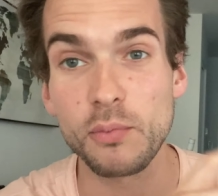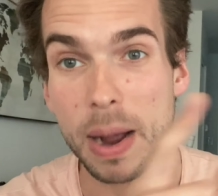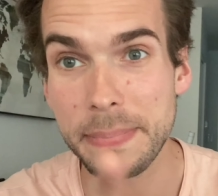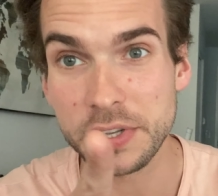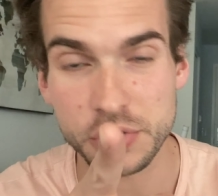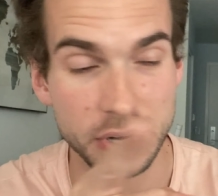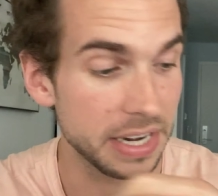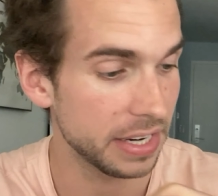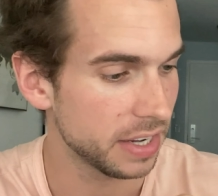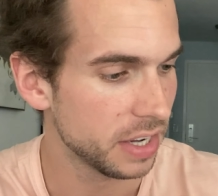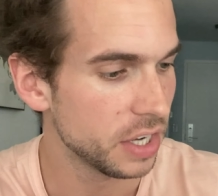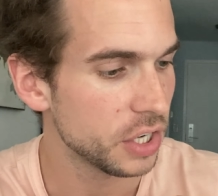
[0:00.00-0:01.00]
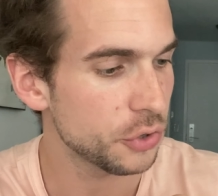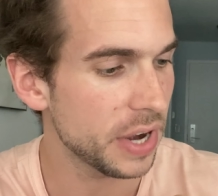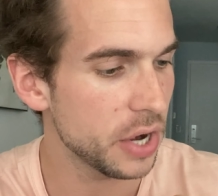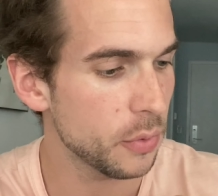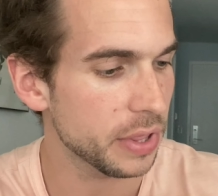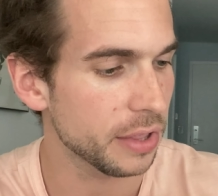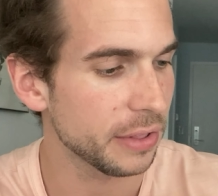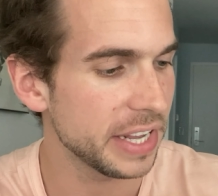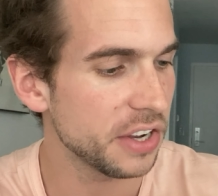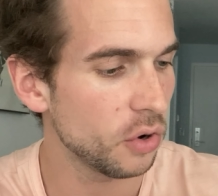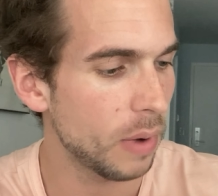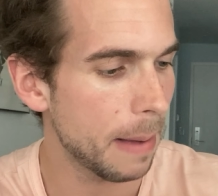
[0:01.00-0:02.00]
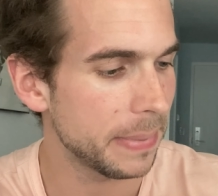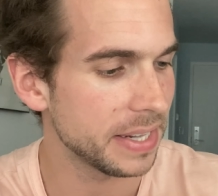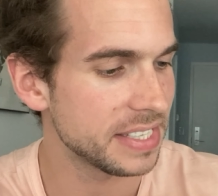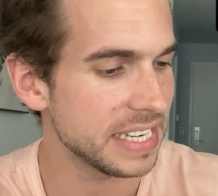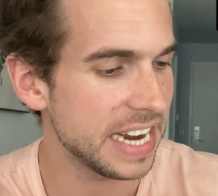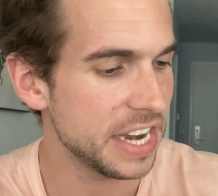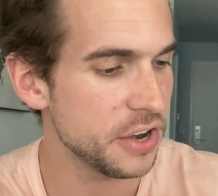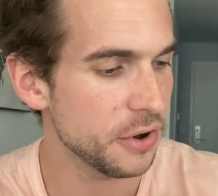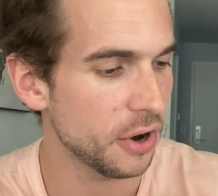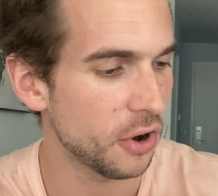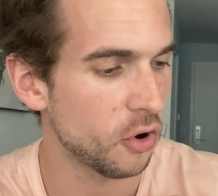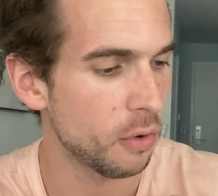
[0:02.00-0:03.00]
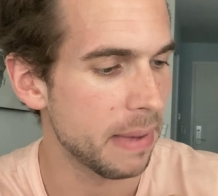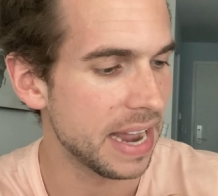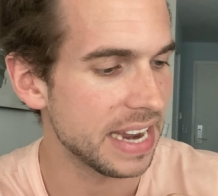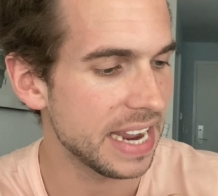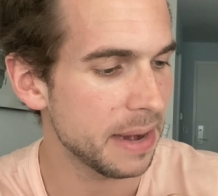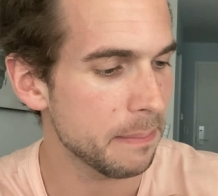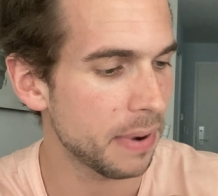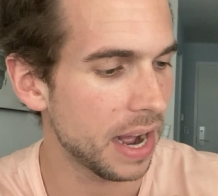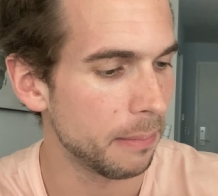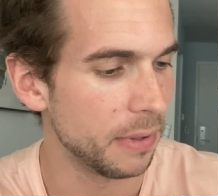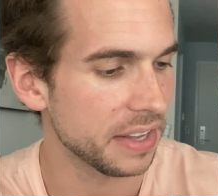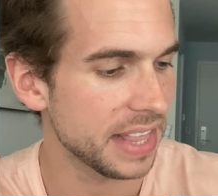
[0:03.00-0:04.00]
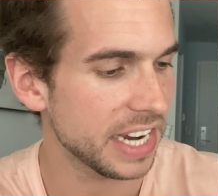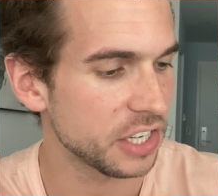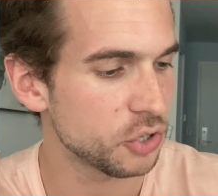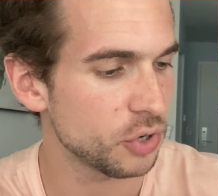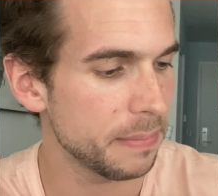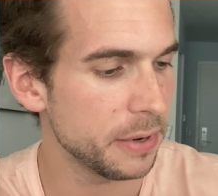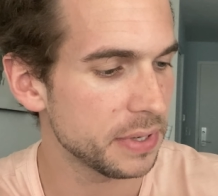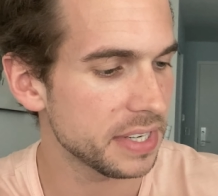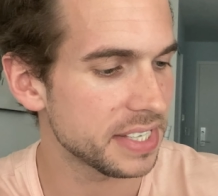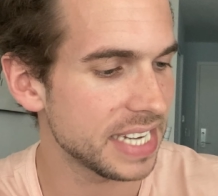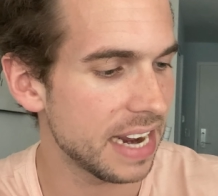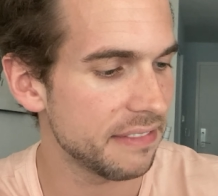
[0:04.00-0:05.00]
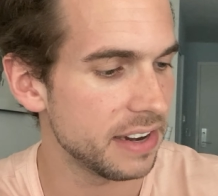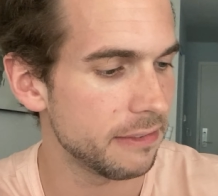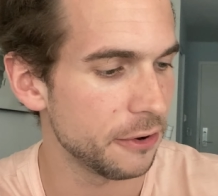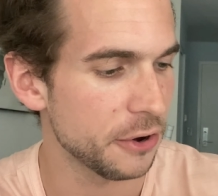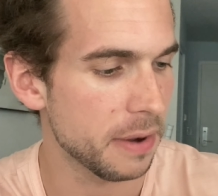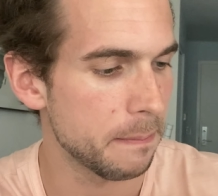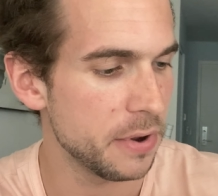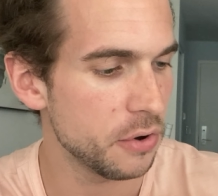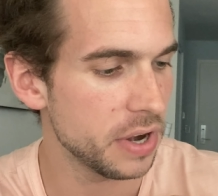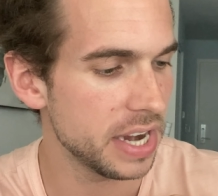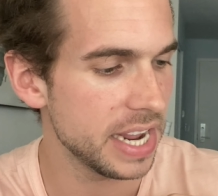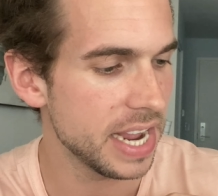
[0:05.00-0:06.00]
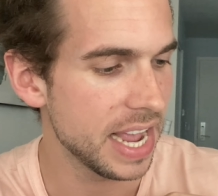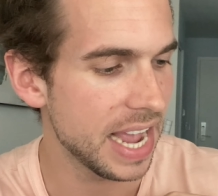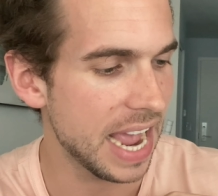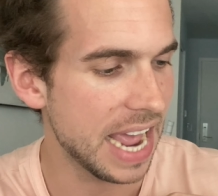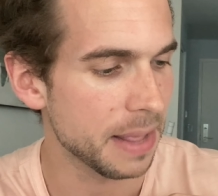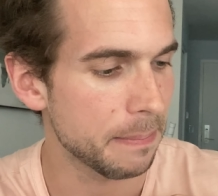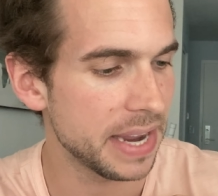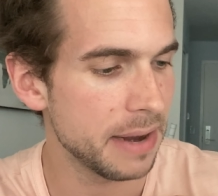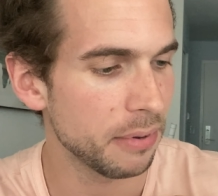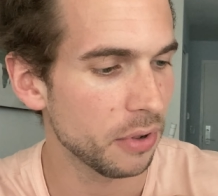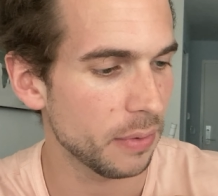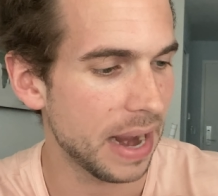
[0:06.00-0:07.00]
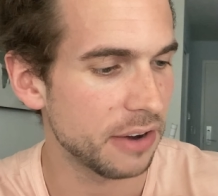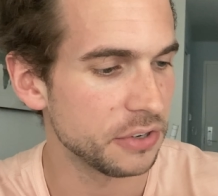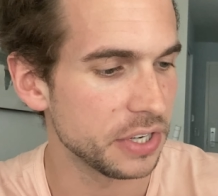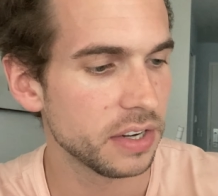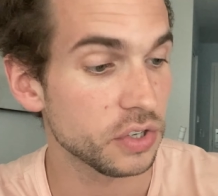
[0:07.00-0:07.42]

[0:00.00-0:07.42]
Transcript: Weapons training training with legal weapons in your home and in public that contribute to safety for your community and the people around you.